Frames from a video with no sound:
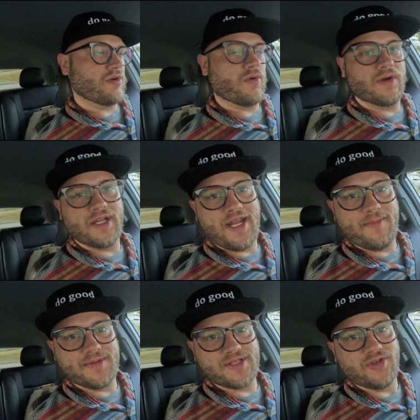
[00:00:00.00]
recorded
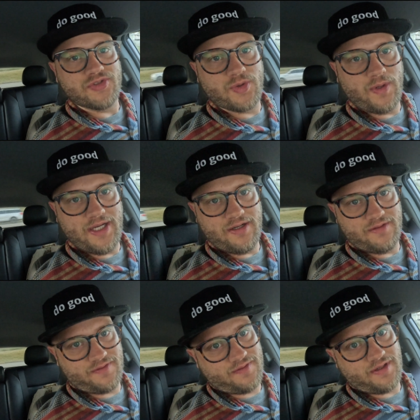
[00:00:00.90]
episode
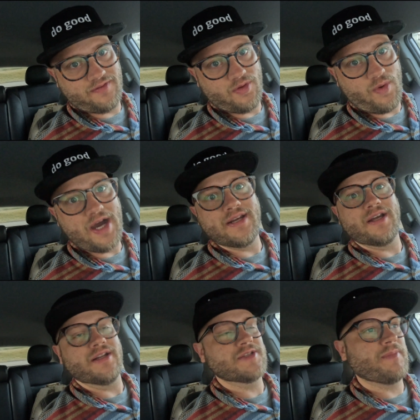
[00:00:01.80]
12 of the Why
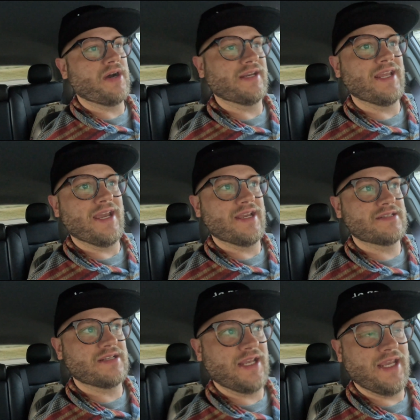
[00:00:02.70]
Not Us
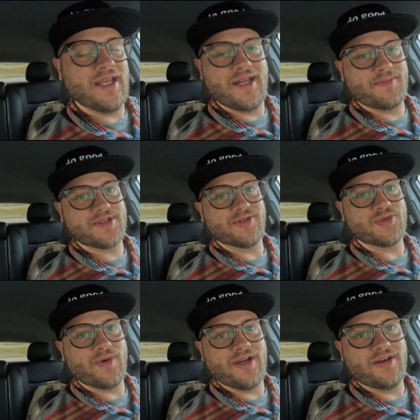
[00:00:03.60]
podcast, and
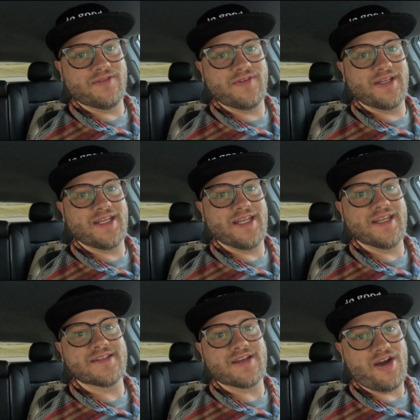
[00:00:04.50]
episode
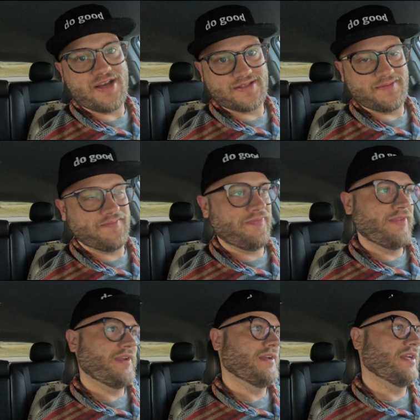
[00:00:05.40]
12 is awesome.
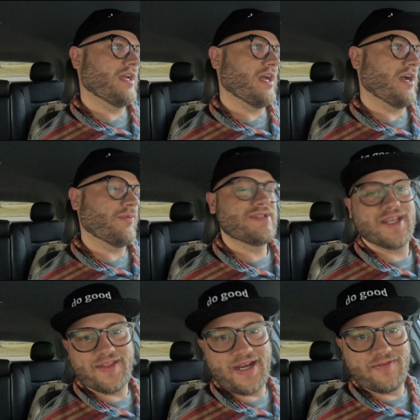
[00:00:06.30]
Uh, we
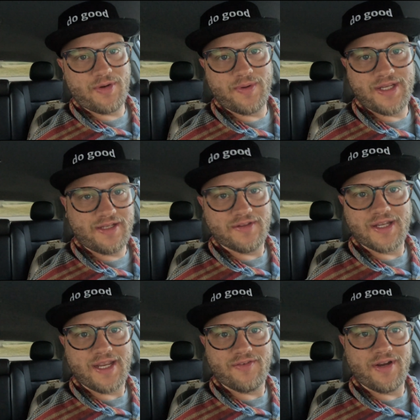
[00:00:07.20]
say that every week,
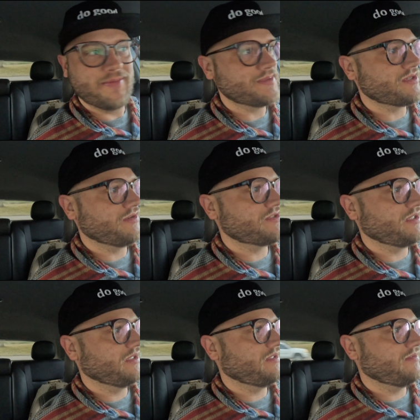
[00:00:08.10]
like every episode is
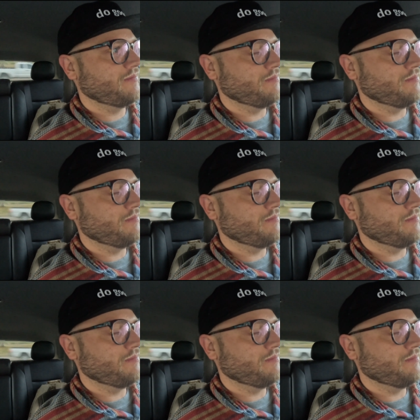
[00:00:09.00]
good,